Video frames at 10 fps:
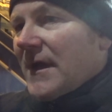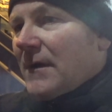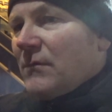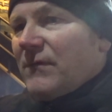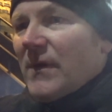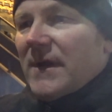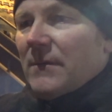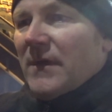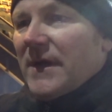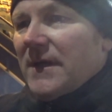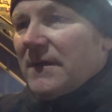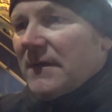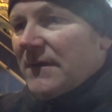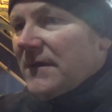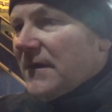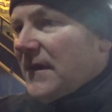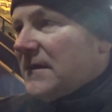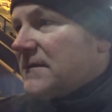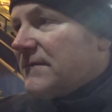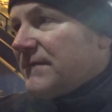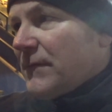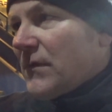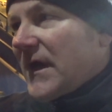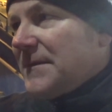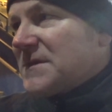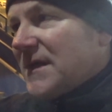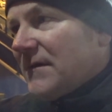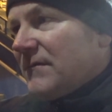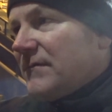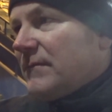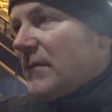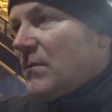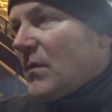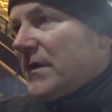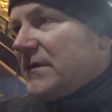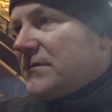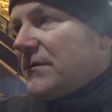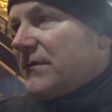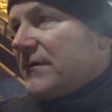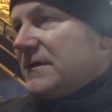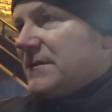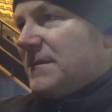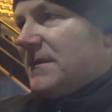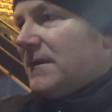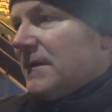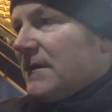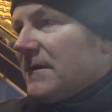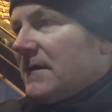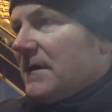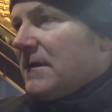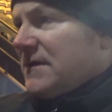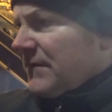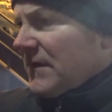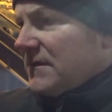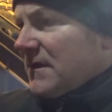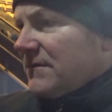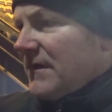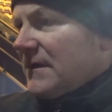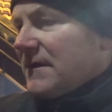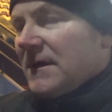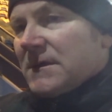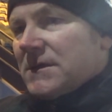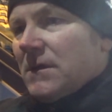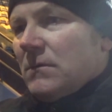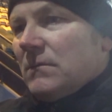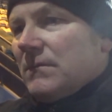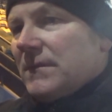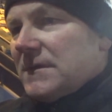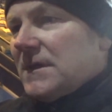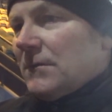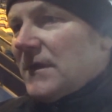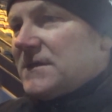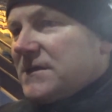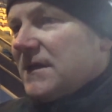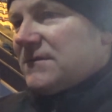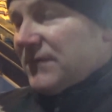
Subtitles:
Now we've went away, I think the last 4 games now, we've won 1 and drew 3 or something. Is that right? Is that correct? So that's